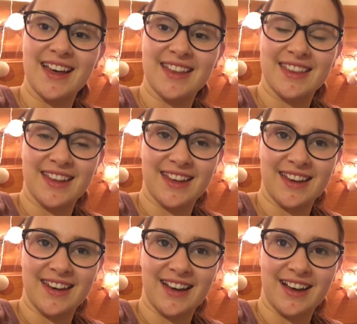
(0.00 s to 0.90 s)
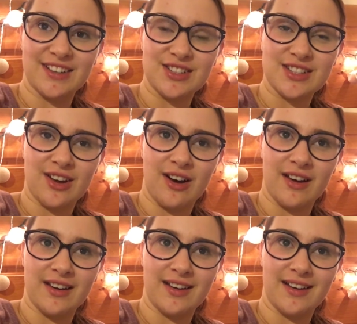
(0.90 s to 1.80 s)
And then I just
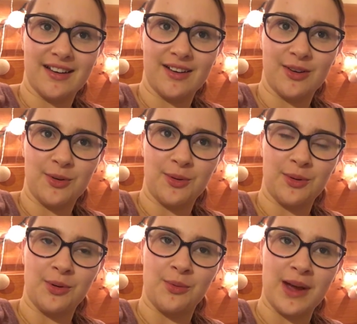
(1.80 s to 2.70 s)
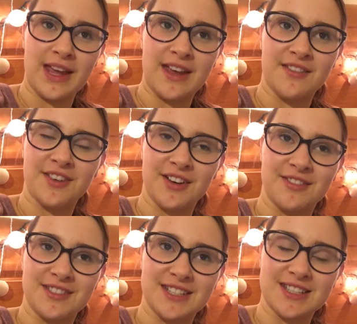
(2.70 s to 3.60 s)
got a whole wave of
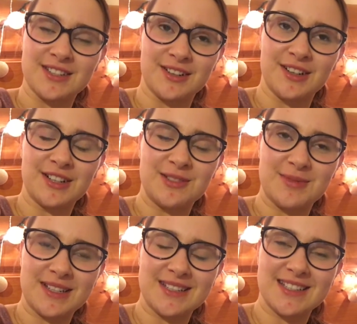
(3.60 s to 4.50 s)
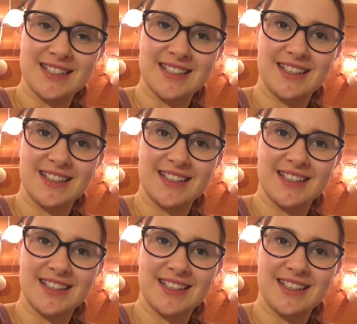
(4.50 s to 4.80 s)
discouragement.